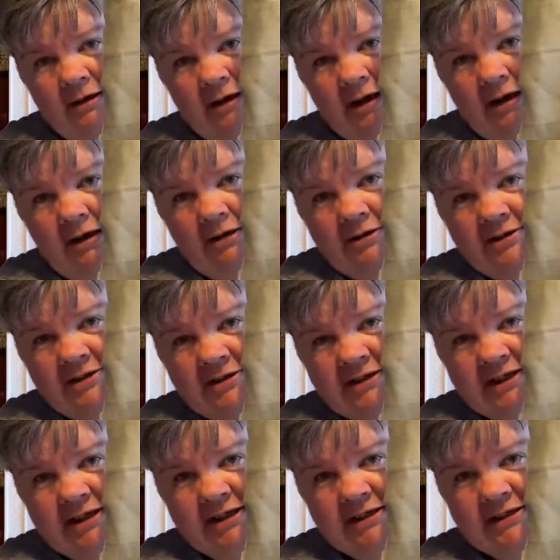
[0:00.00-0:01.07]
I also
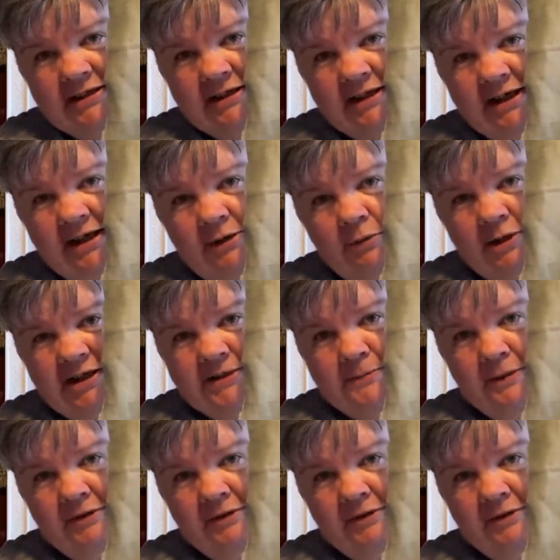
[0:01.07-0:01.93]
did the whisper